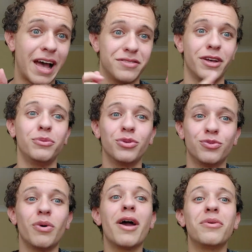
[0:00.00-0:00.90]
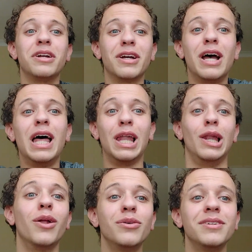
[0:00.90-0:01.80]
as I was wearing
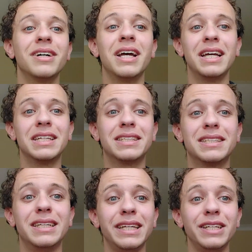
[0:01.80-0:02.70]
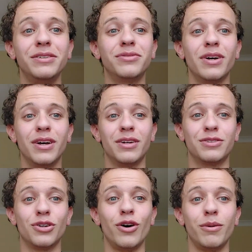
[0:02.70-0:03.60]
long sleeve
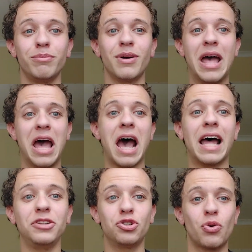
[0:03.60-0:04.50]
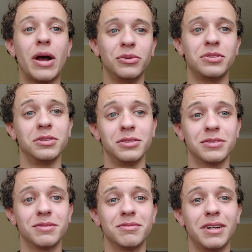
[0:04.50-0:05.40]
top and
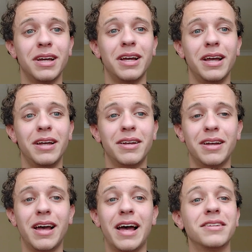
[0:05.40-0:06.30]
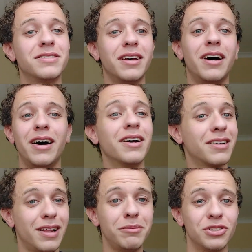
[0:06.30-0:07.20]
trousers. And
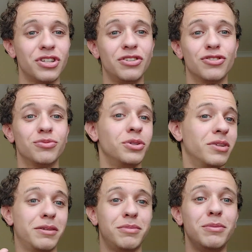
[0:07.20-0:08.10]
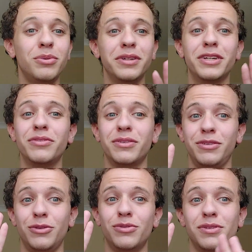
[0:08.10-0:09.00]
climate change is real. Like people
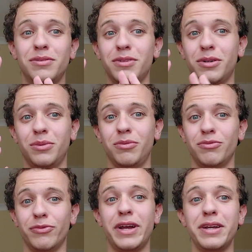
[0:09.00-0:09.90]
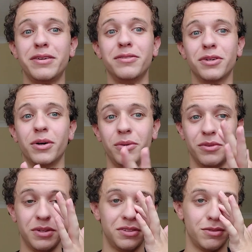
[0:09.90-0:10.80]
using the whole rain and cold
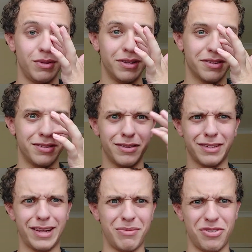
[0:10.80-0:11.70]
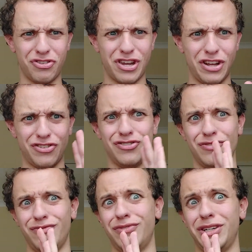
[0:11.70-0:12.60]
thing to be like, climate change
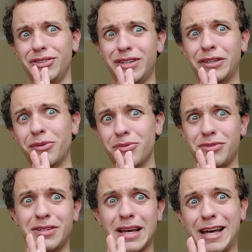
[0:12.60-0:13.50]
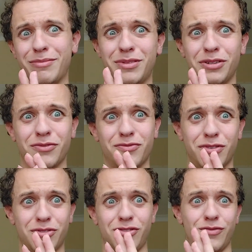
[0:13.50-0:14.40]
isn't real. I don't see it happening in
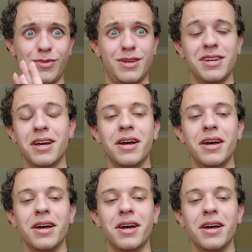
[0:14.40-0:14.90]
front of me.